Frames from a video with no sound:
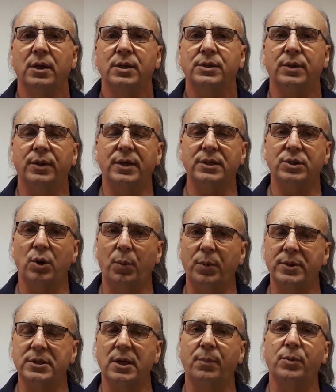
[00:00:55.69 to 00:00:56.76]
So this
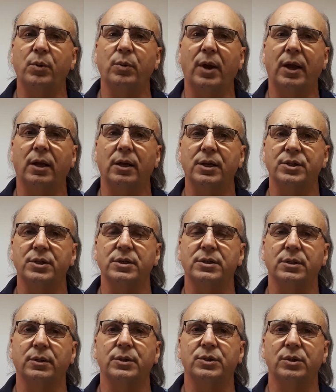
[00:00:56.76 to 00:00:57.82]
opens up the regulations
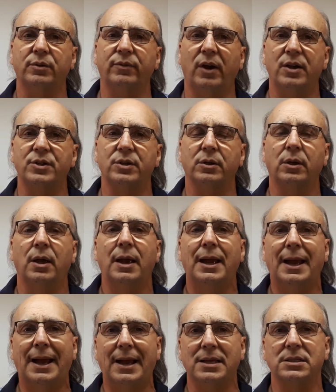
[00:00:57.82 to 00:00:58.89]
to a supervisor
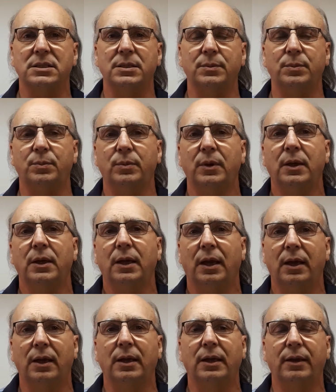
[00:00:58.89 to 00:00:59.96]
has to
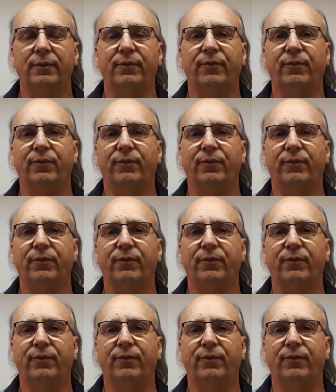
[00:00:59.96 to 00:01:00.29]
have